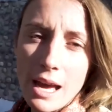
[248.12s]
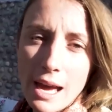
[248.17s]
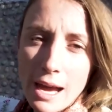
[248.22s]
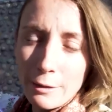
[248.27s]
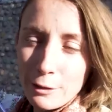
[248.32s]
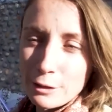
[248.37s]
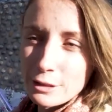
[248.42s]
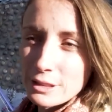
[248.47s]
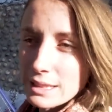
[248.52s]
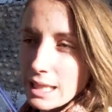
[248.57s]

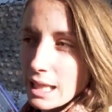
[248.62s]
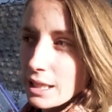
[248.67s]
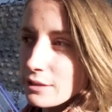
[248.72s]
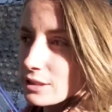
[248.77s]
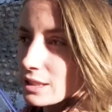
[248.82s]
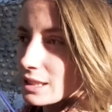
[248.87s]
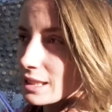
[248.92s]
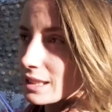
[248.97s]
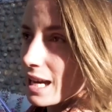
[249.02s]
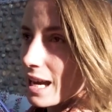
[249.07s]
our own
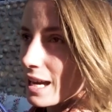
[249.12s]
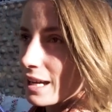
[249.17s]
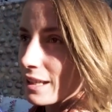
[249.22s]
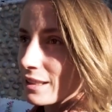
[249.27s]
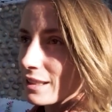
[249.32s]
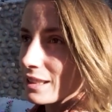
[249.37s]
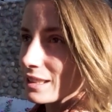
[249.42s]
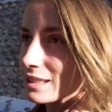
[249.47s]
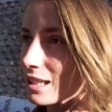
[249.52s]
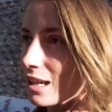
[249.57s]
safety
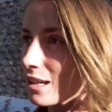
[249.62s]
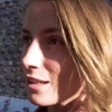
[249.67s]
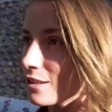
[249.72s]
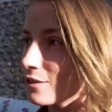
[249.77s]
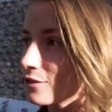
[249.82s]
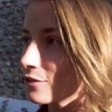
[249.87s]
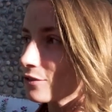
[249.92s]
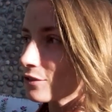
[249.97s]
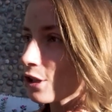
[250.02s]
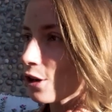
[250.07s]
and it's kind
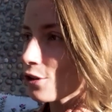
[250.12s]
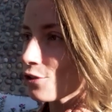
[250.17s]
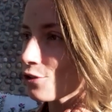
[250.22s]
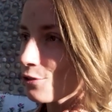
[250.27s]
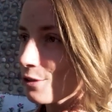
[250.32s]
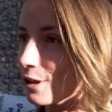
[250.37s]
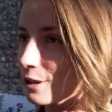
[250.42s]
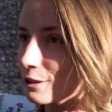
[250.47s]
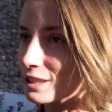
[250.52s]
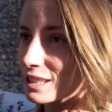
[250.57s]
of
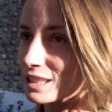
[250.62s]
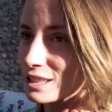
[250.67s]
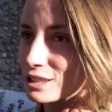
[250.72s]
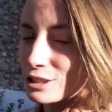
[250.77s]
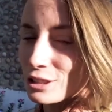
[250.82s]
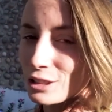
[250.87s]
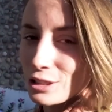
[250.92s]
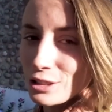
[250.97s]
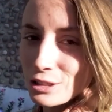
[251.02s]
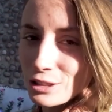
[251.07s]
contrary
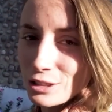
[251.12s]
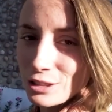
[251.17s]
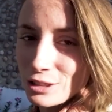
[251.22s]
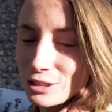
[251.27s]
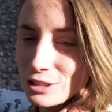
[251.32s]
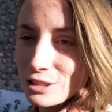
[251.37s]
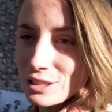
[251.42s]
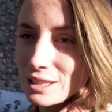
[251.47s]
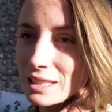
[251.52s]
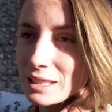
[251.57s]

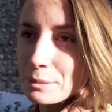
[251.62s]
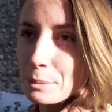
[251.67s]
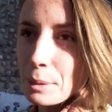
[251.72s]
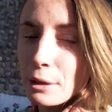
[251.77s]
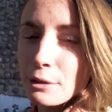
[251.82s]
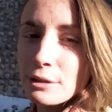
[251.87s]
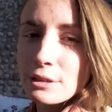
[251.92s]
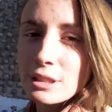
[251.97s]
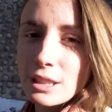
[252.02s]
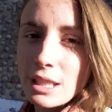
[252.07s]
to the
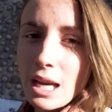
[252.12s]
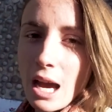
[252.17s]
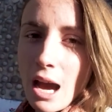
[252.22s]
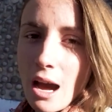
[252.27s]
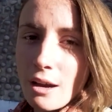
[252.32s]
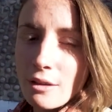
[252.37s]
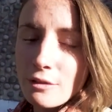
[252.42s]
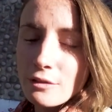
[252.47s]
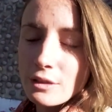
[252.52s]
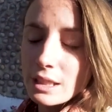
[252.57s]
experience that you
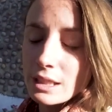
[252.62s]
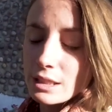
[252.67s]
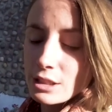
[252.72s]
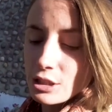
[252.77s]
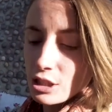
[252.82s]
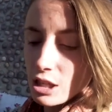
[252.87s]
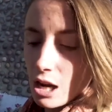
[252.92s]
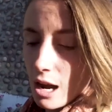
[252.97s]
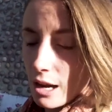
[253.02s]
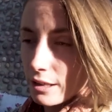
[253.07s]
have in
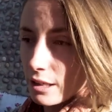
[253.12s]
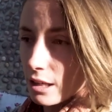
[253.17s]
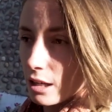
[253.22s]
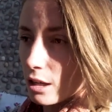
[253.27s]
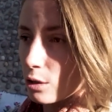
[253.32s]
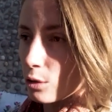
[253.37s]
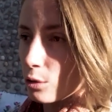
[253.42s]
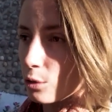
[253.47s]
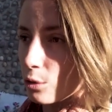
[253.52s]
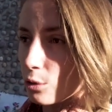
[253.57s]

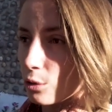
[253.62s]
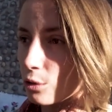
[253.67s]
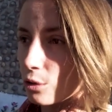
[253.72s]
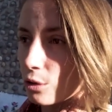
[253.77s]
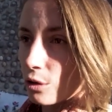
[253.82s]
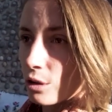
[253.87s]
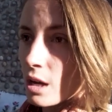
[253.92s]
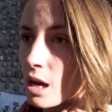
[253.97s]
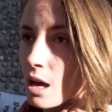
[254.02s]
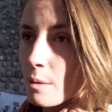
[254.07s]
China
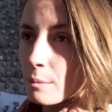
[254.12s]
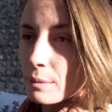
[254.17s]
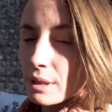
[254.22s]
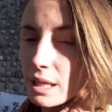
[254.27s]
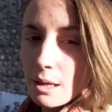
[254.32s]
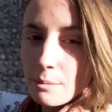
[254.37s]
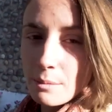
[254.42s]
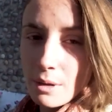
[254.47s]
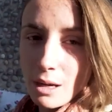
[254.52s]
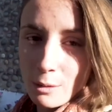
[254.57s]
or
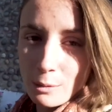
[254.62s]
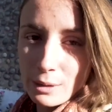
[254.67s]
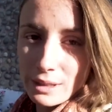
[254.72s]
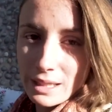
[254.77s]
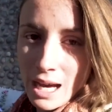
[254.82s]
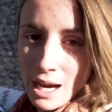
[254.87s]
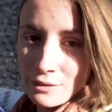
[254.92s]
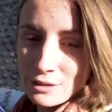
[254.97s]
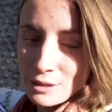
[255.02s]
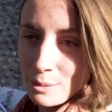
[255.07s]
Myanmar where
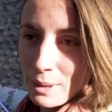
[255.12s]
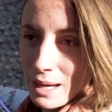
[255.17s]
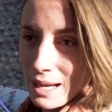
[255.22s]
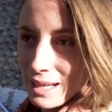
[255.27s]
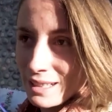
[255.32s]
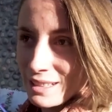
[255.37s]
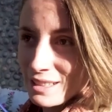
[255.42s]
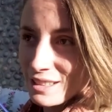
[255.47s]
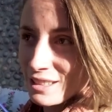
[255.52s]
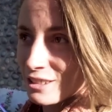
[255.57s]
you have to
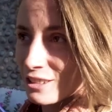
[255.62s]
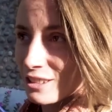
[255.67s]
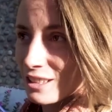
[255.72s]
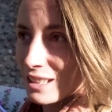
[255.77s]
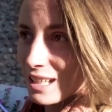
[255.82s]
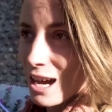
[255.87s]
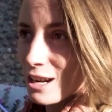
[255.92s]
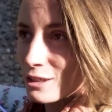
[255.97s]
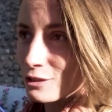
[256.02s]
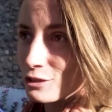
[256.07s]
pay you know
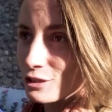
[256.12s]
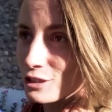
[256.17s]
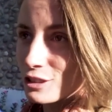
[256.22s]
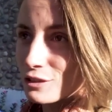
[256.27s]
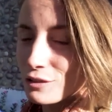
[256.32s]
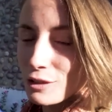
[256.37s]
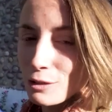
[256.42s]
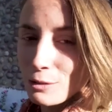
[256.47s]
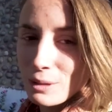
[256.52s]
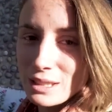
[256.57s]
like hundreds
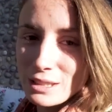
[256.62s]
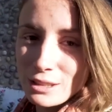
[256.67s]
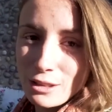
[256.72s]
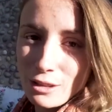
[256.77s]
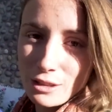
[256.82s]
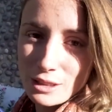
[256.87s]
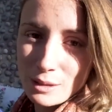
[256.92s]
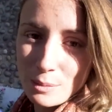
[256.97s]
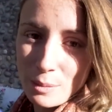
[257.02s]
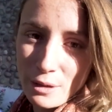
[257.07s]
of US
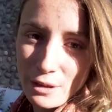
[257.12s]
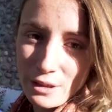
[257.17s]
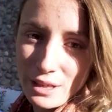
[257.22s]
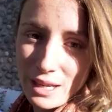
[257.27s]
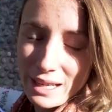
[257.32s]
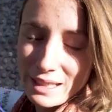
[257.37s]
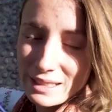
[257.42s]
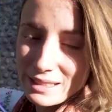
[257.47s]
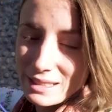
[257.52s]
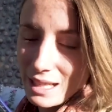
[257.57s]
dollars per
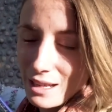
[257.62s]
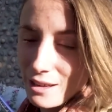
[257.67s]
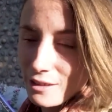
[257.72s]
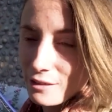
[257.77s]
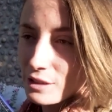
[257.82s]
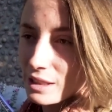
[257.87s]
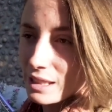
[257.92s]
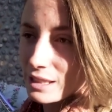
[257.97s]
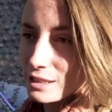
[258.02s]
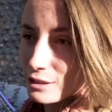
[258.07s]
day to
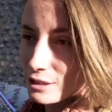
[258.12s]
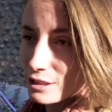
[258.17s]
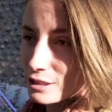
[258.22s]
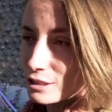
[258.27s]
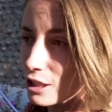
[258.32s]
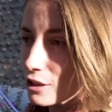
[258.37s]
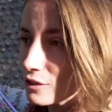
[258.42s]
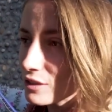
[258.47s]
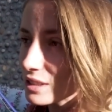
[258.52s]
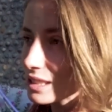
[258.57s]
have these sort of
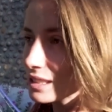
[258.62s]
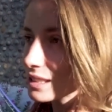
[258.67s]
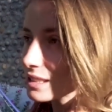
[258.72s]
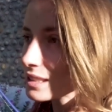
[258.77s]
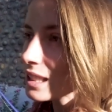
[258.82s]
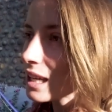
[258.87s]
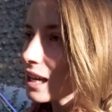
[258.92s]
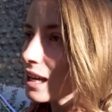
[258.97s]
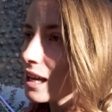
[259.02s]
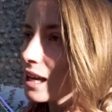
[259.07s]
services